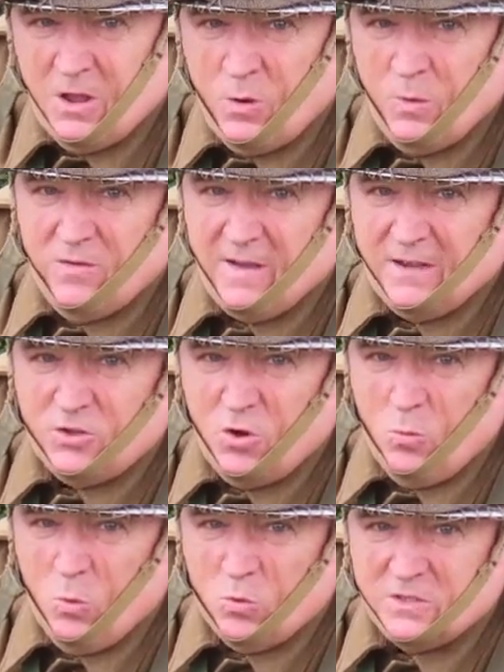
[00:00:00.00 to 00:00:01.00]
We've had no
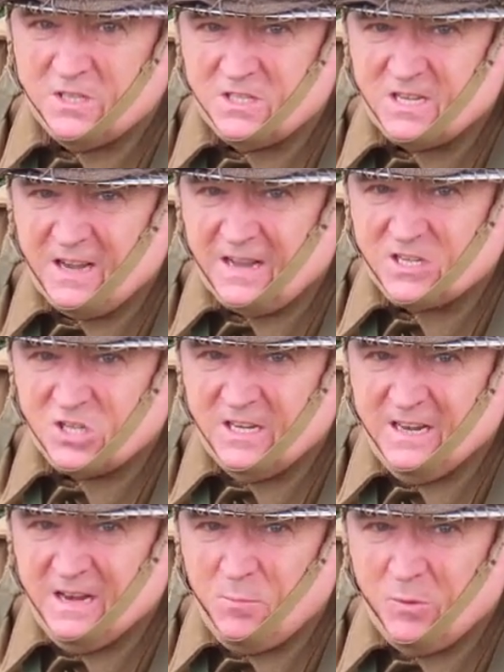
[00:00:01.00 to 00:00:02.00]
orders to actually
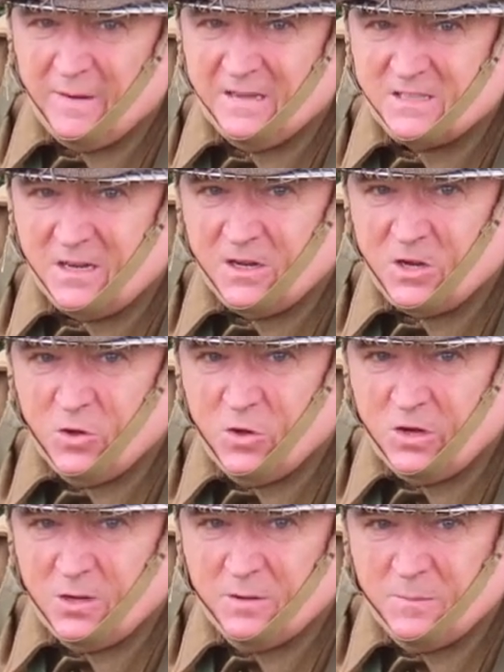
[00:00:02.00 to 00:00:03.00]
liberate Dunkirk,